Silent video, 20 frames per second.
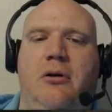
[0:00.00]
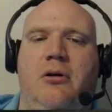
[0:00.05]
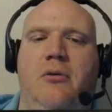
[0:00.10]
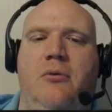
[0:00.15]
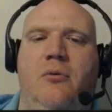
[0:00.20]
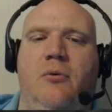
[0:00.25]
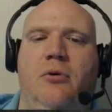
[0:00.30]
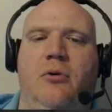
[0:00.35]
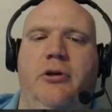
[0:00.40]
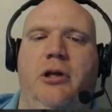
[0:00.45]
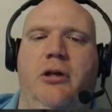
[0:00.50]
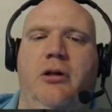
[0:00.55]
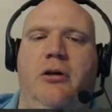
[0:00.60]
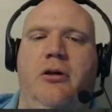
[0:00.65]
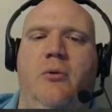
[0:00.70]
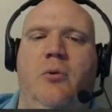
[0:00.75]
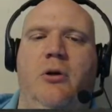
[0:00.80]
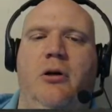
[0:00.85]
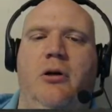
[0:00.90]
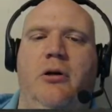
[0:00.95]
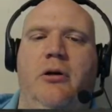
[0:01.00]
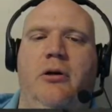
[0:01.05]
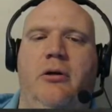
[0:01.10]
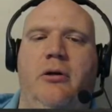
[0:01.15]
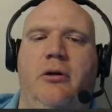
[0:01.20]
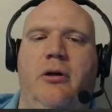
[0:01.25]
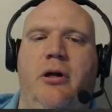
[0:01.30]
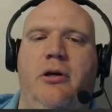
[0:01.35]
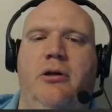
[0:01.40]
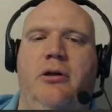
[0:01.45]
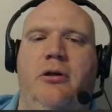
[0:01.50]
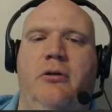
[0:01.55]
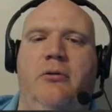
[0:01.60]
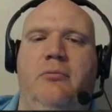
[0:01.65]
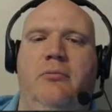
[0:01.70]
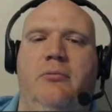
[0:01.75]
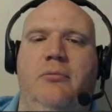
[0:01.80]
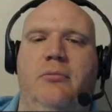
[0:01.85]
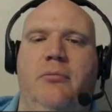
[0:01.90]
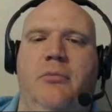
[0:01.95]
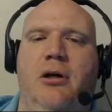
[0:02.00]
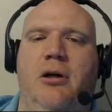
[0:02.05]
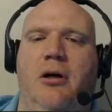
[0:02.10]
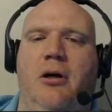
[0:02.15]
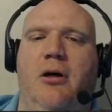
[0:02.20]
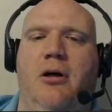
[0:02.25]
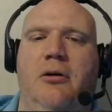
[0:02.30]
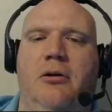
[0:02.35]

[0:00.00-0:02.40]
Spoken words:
We're looking at our work, not at you. Oh.